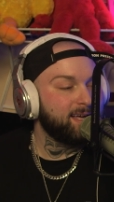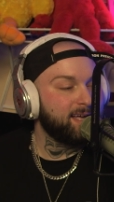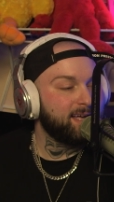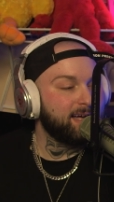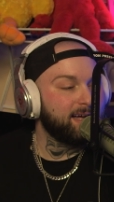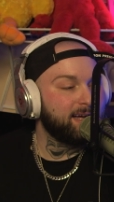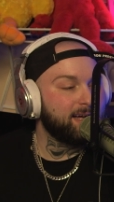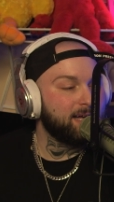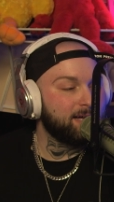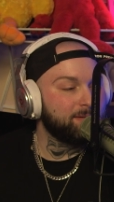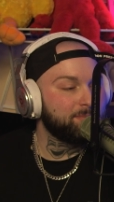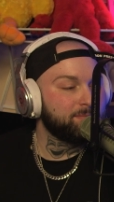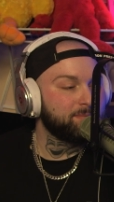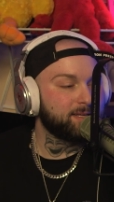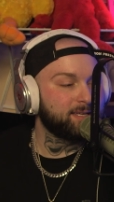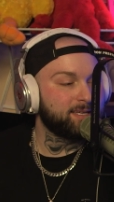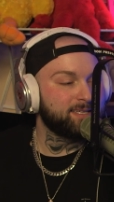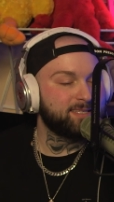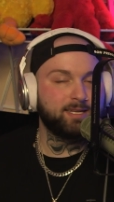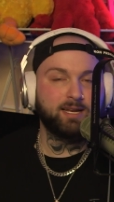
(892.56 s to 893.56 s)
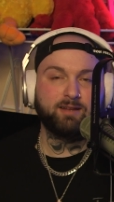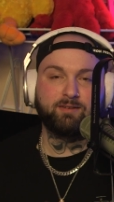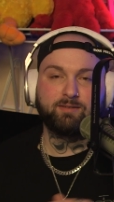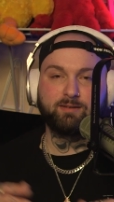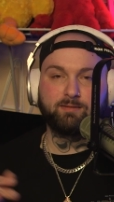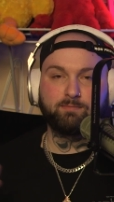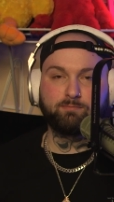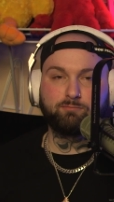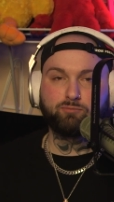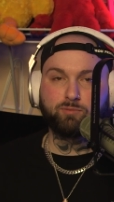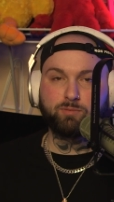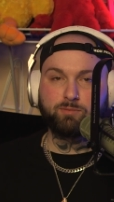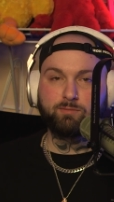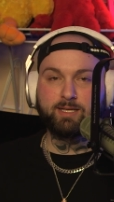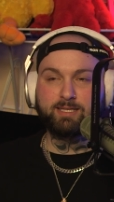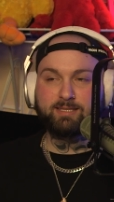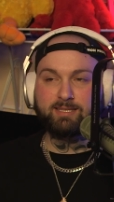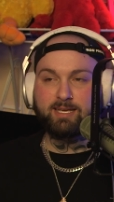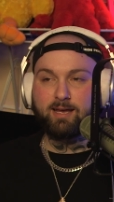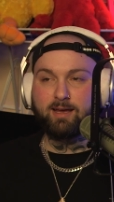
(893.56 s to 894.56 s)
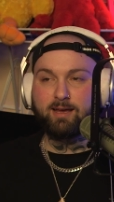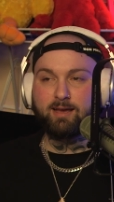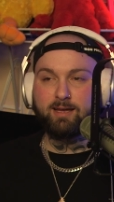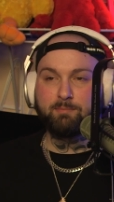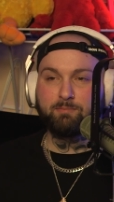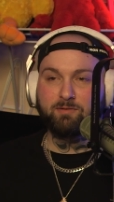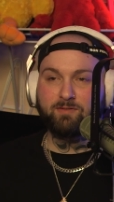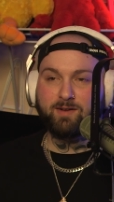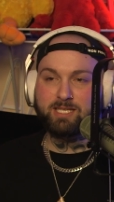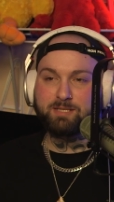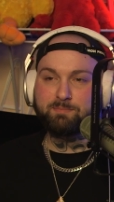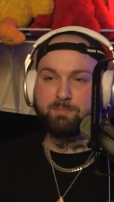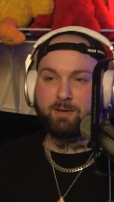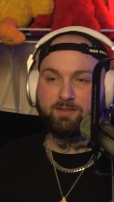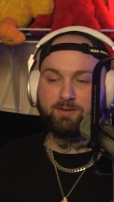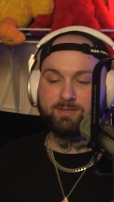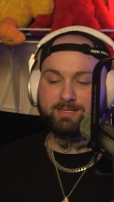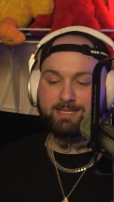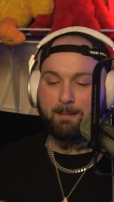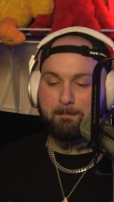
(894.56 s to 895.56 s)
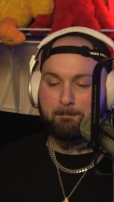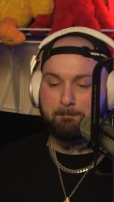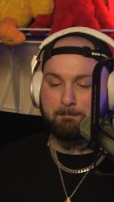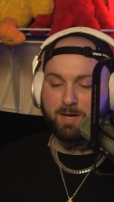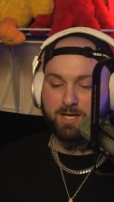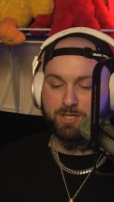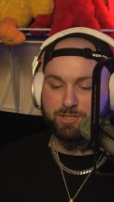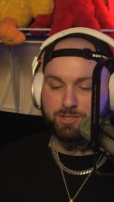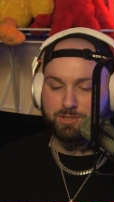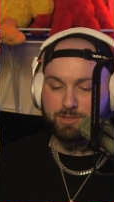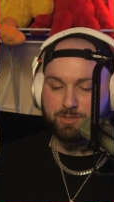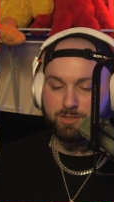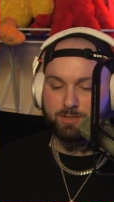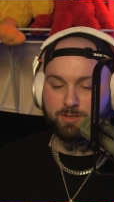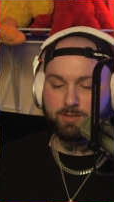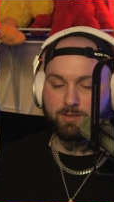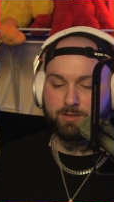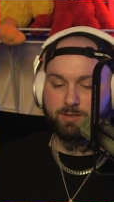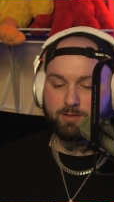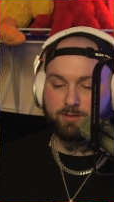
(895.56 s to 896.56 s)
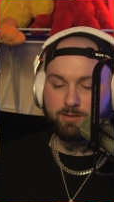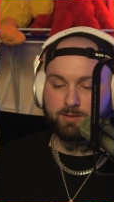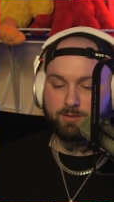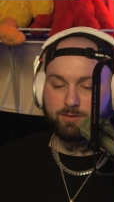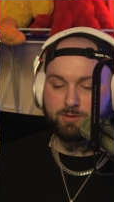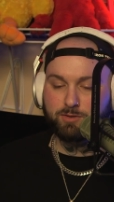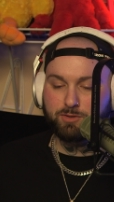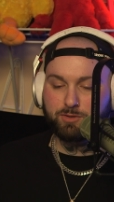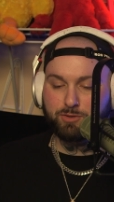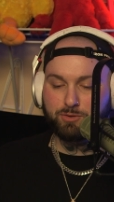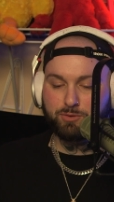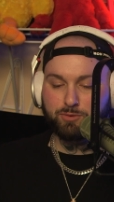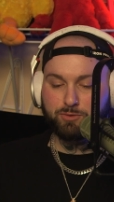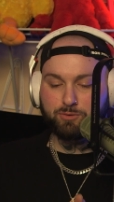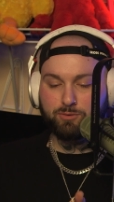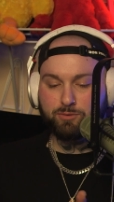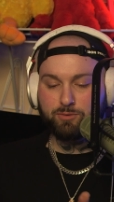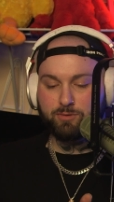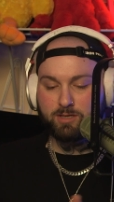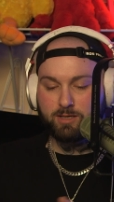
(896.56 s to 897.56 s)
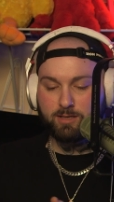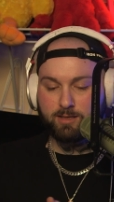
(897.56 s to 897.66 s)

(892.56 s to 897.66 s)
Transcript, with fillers: because um, you know it's an improvised spot. There's not much to,